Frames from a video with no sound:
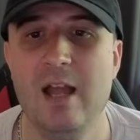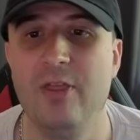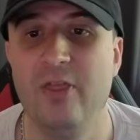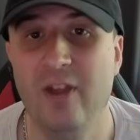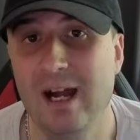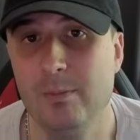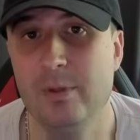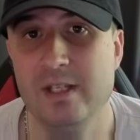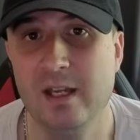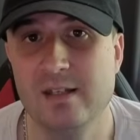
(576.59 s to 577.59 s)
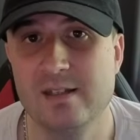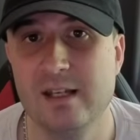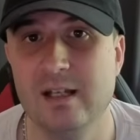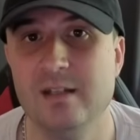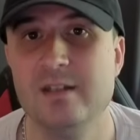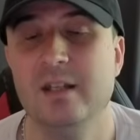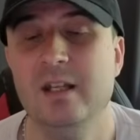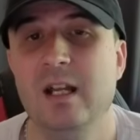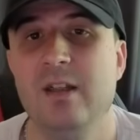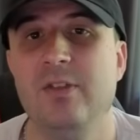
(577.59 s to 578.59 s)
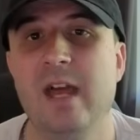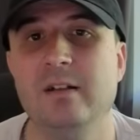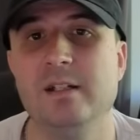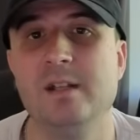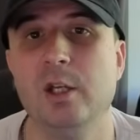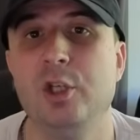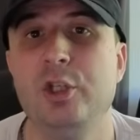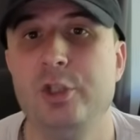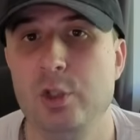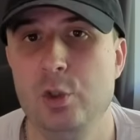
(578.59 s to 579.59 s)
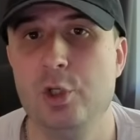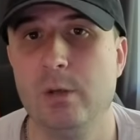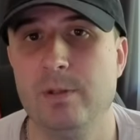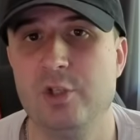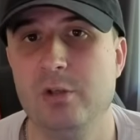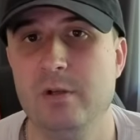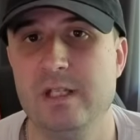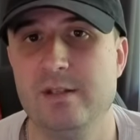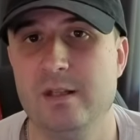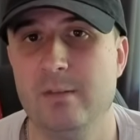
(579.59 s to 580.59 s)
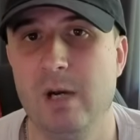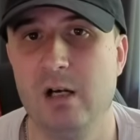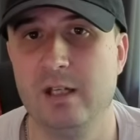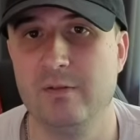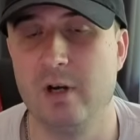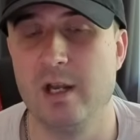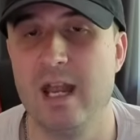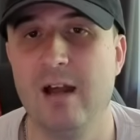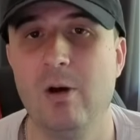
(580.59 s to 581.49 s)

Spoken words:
That being said, there is huge opportunities in the market right now,